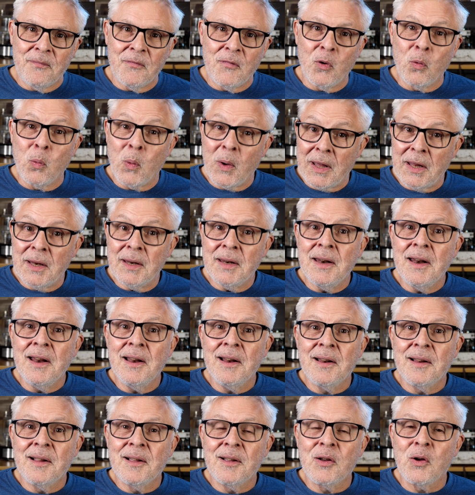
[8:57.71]
The win
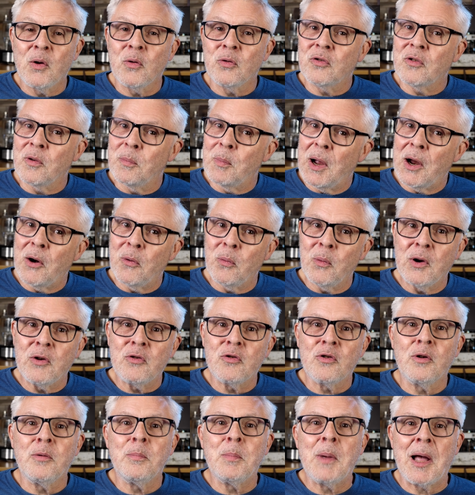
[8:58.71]
goes to my
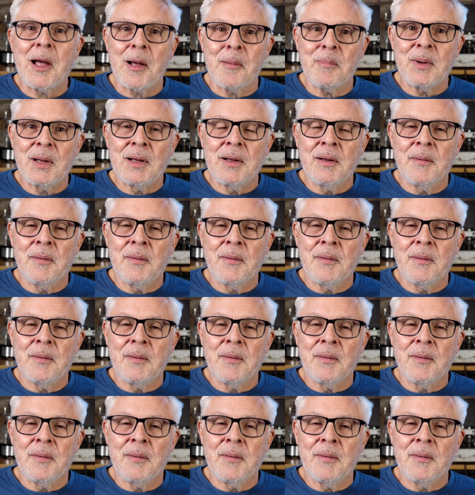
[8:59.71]
original map.